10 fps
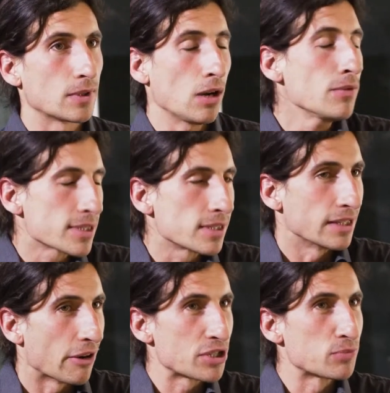Obviously,
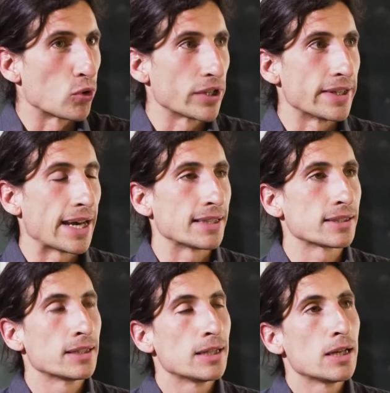there is more than
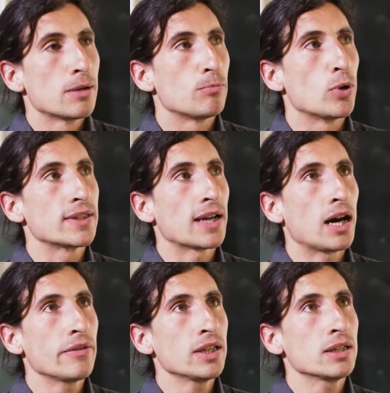that. But
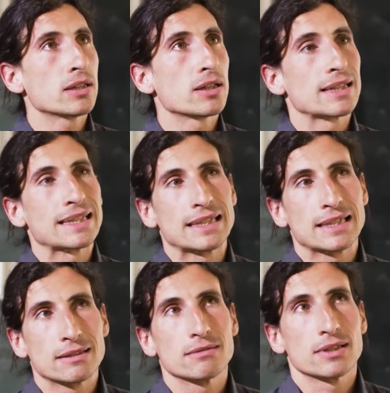having
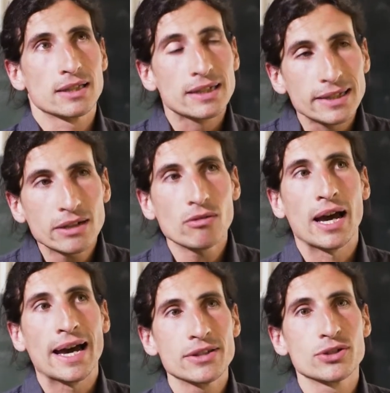clear
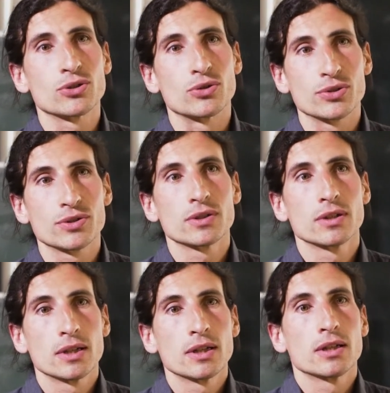answers
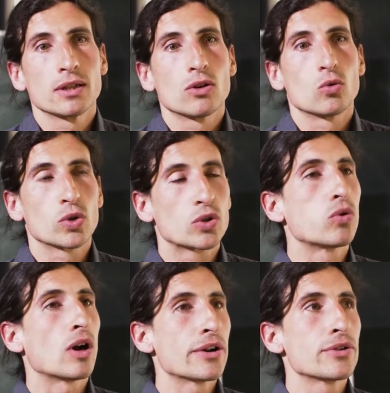
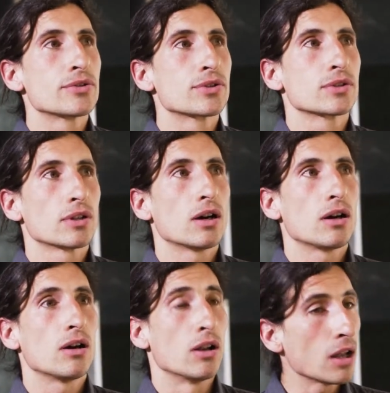requires
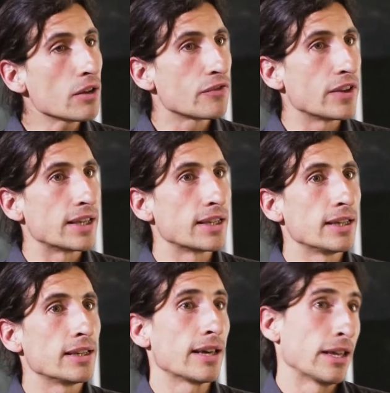a lot of
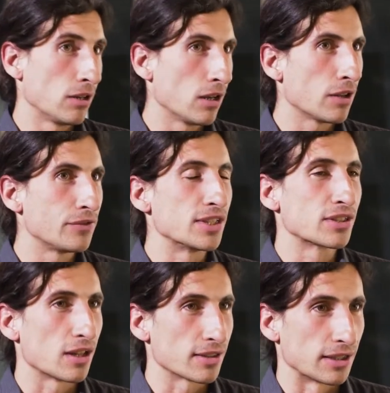thinking and a lot of
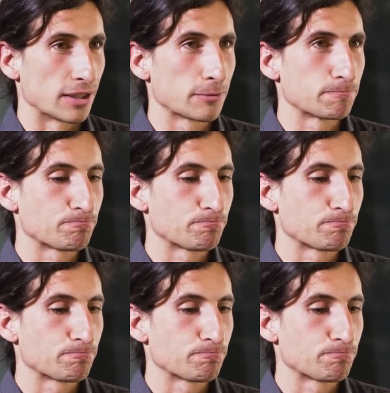discussing.